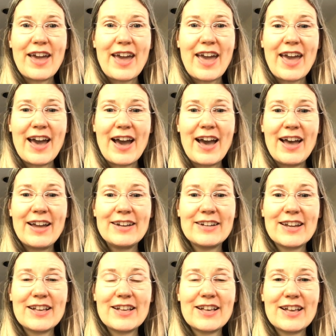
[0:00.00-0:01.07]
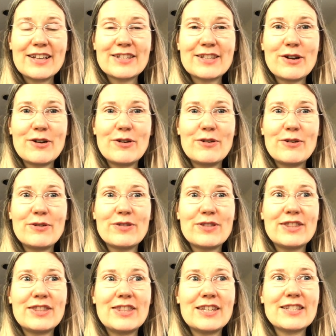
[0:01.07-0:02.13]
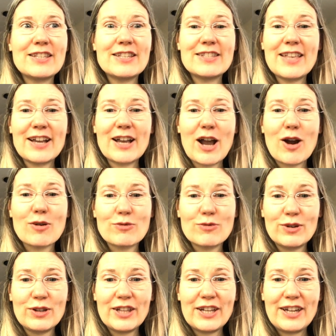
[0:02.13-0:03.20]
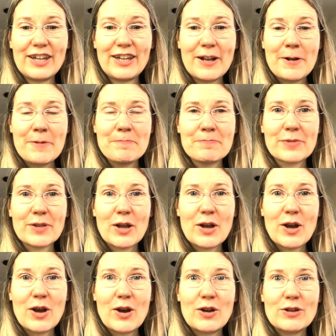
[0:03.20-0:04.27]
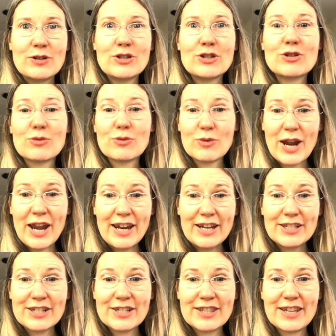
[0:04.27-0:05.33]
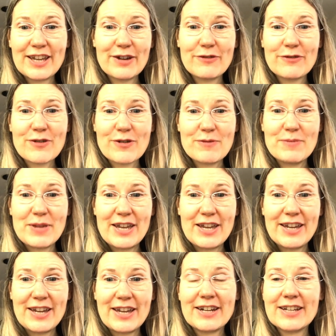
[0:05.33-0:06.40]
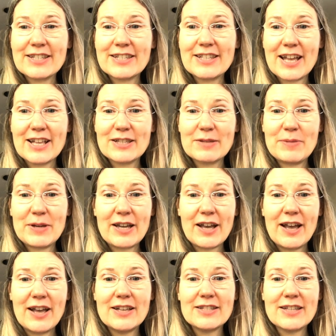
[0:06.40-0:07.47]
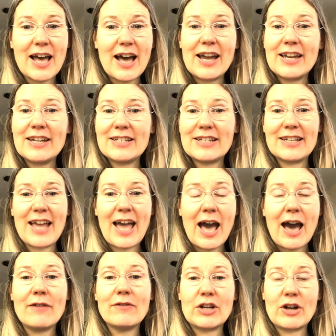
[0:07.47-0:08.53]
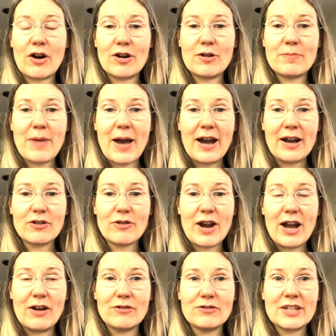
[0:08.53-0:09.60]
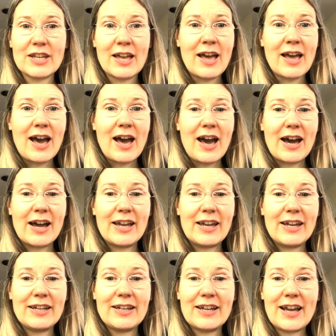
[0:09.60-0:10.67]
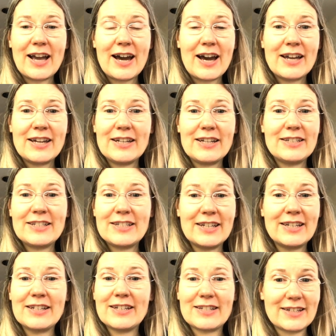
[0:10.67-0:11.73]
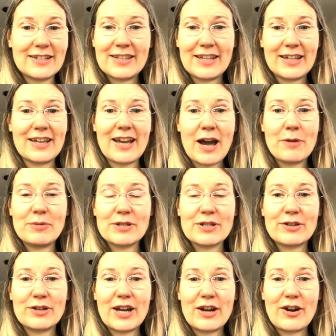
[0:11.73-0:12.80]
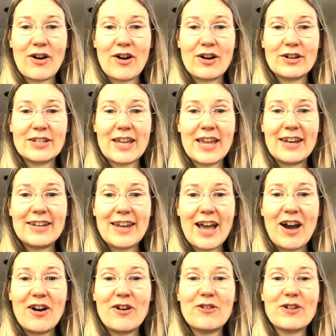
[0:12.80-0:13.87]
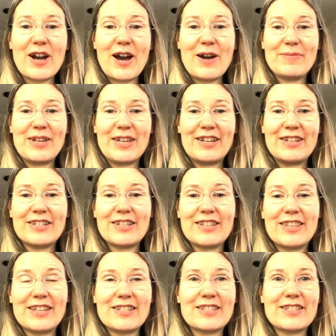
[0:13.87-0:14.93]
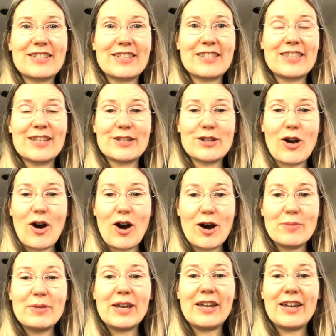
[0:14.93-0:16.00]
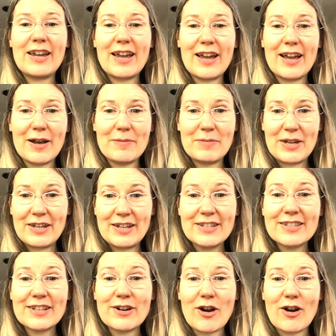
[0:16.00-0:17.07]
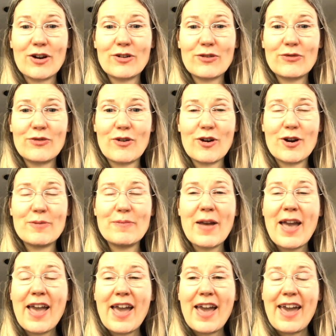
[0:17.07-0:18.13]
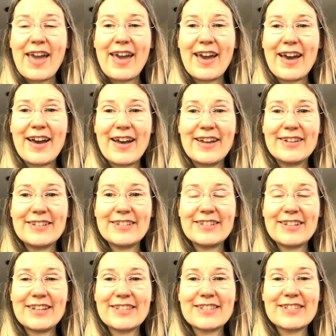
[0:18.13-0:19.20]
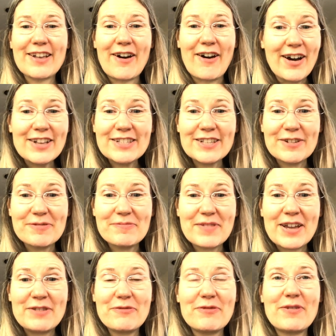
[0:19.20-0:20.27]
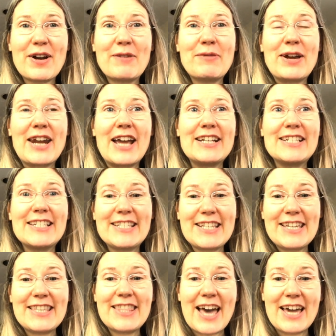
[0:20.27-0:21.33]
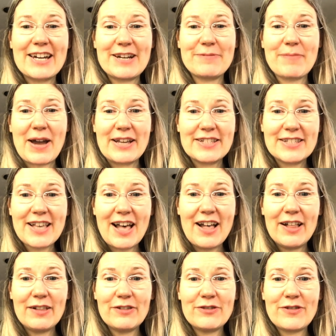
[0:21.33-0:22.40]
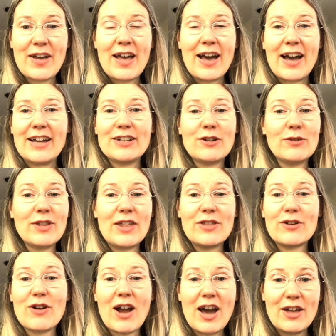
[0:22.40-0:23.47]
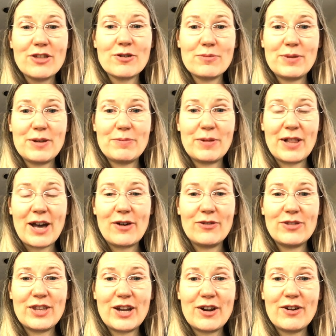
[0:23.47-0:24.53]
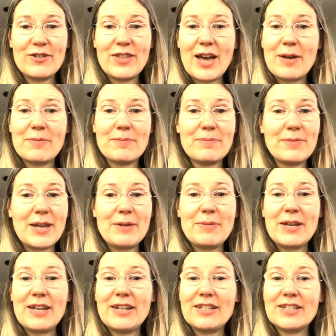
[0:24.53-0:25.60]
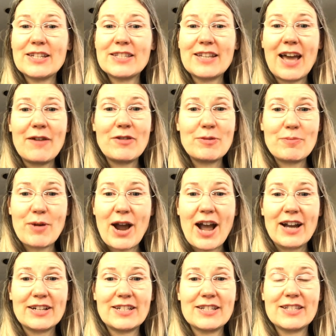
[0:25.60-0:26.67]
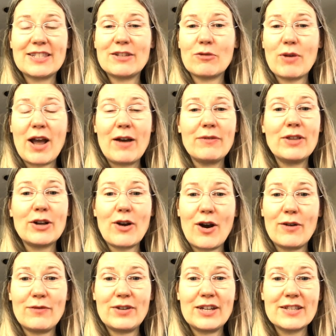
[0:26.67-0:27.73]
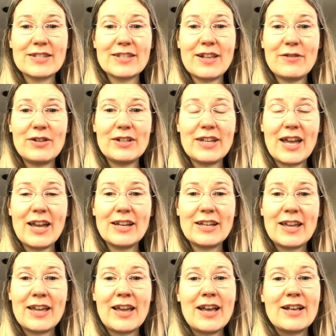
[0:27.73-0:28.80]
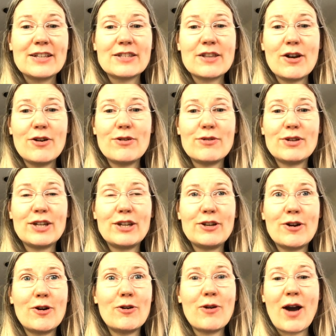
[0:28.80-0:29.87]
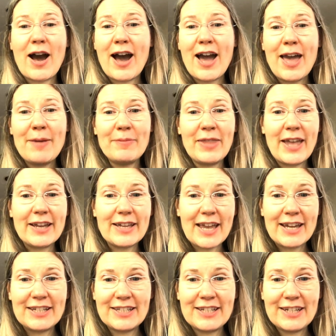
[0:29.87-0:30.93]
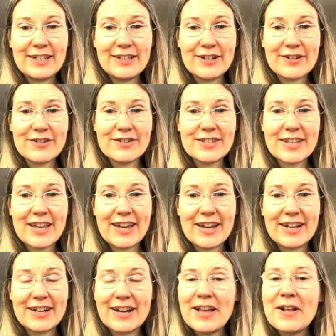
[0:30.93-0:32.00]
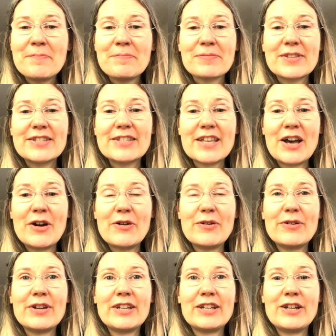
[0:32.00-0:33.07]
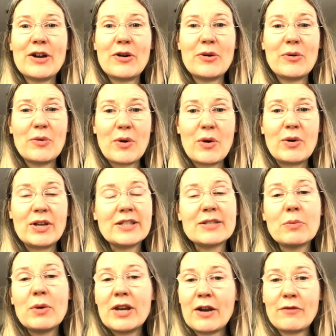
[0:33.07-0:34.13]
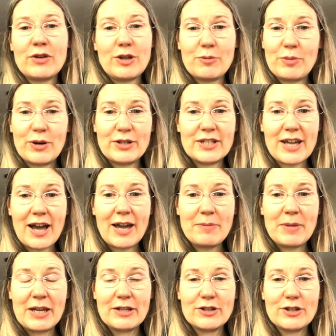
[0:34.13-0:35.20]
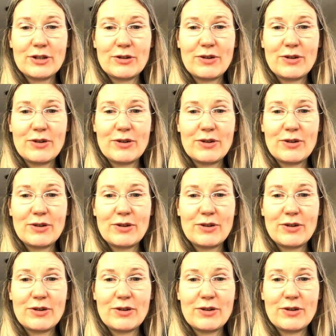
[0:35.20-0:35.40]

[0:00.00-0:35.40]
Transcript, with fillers: And so this is like a really strange thing for me in a sense because I didn't have an art background. I I didn't think I was good at art, and now coming into this this hobby, um, it is an art form, and it's awesome. And when I see that in myself, I know that there are other people out there that maybe just haven't practiced, don't have the confidence level yet. So, you know, I'm like 18 years in. So, you know, it's whatever you put time into.